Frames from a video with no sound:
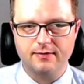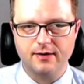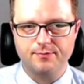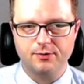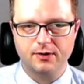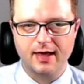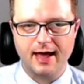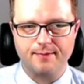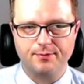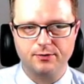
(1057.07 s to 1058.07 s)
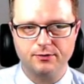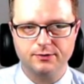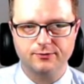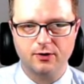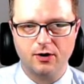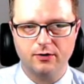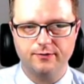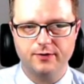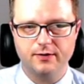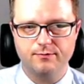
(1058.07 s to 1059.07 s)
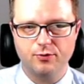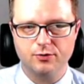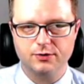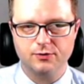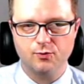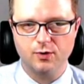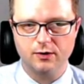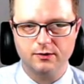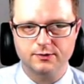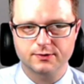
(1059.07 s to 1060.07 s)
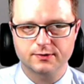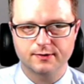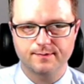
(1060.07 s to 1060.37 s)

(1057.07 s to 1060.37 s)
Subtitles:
they put capitals for all of the important words.